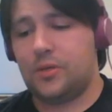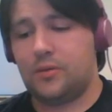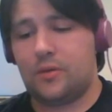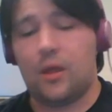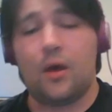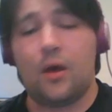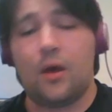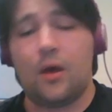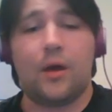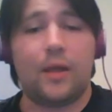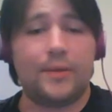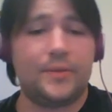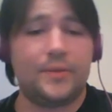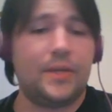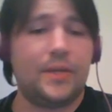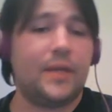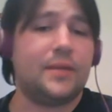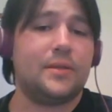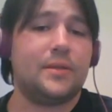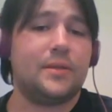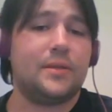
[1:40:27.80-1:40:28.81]
no, I'd
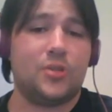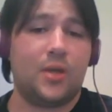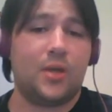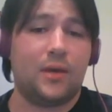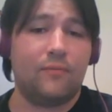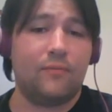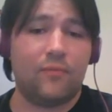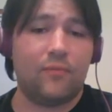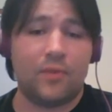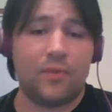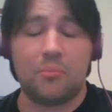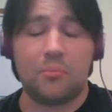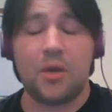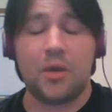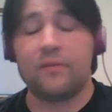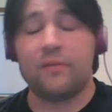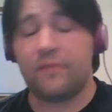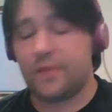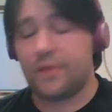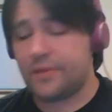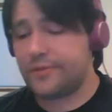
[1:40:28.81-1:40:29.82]
take this job for the
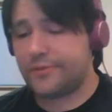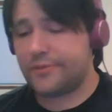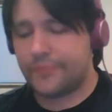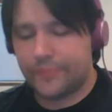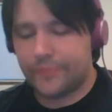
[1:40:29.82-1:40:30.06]
benefits.